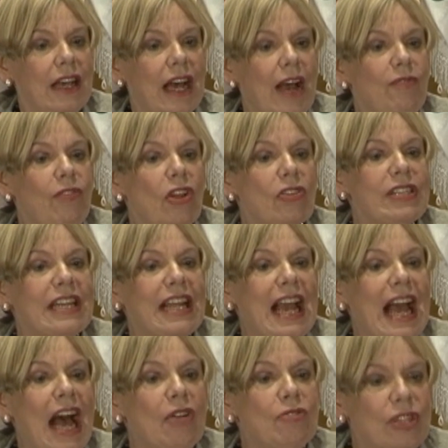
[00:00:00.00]
I've lost
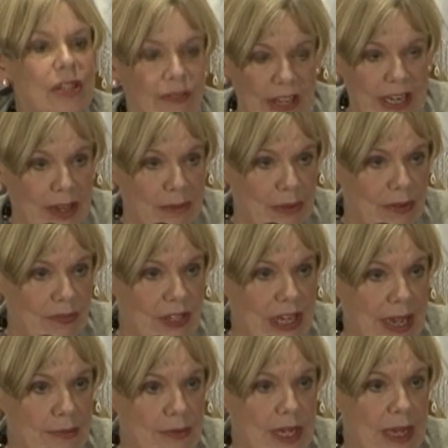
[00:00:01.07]
count of the number of
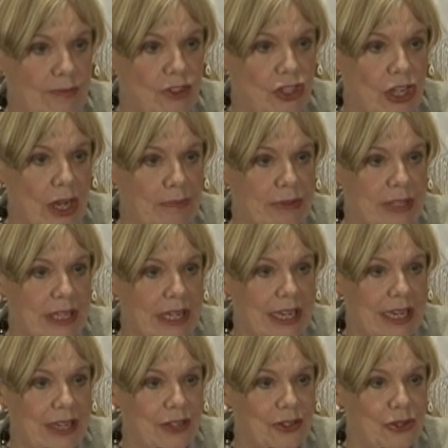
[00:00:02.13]
times I've jumped
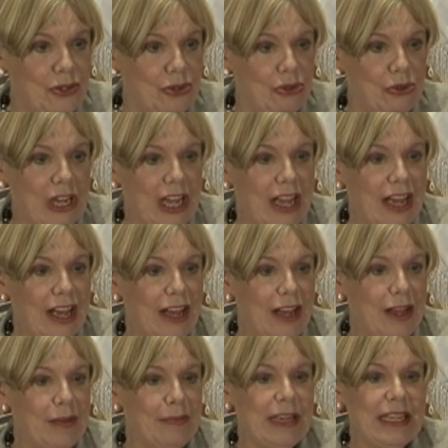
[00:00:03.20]
into
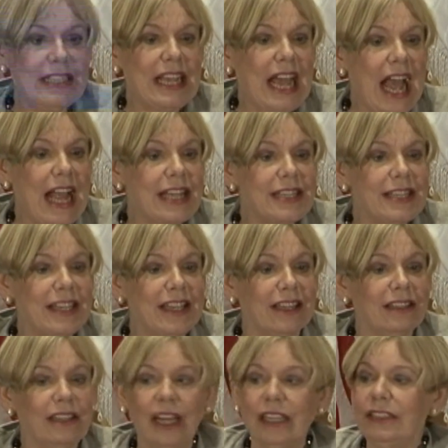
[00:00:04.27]
um, a taxi
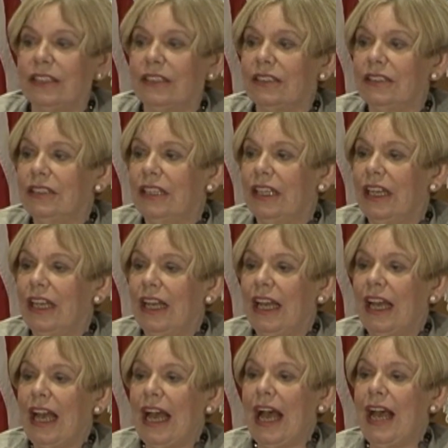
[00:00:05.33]
in London,
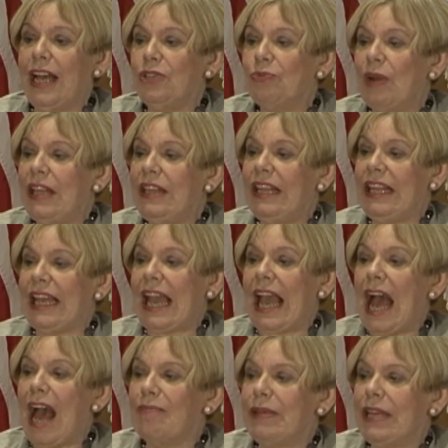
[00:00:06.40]
and when the
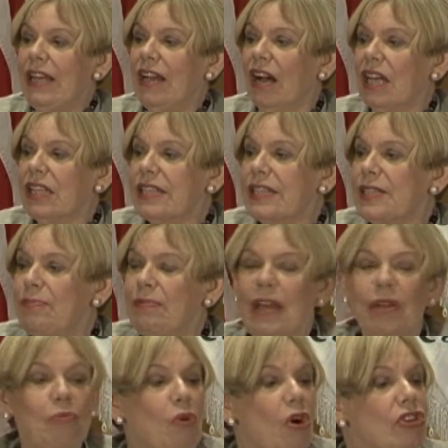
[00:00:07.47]
cabbie asks
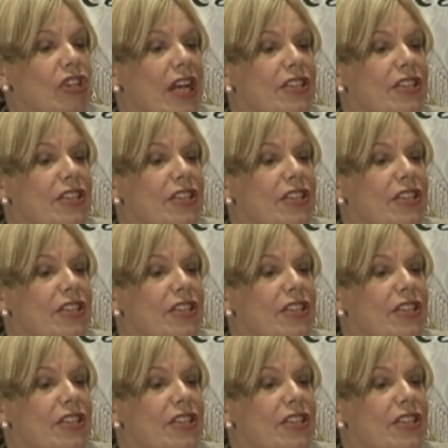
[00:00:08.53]
me what